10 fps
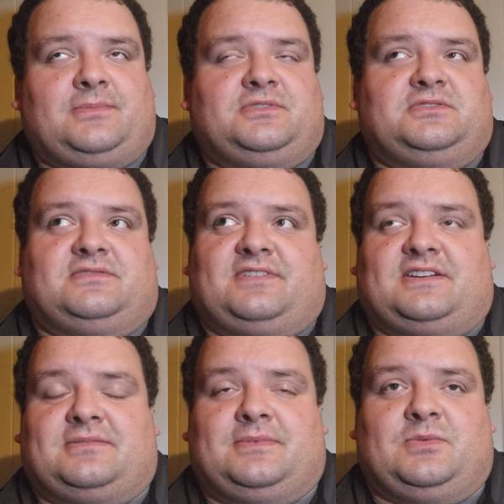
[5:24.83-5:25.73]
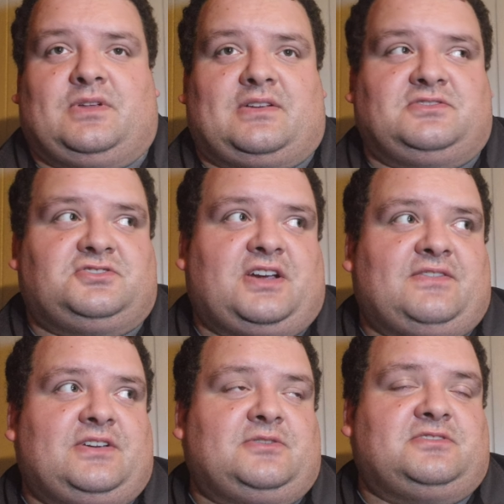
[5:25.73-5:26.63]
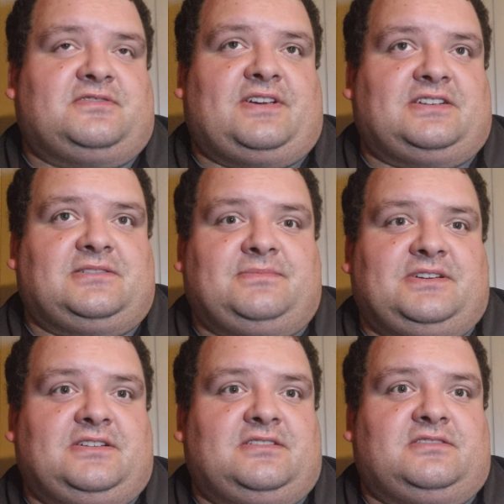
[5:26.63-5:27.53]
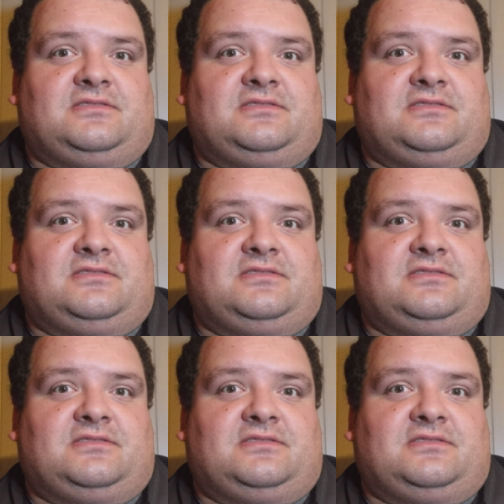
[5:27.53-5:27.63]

It was affecting me while I was driving. It was affecting me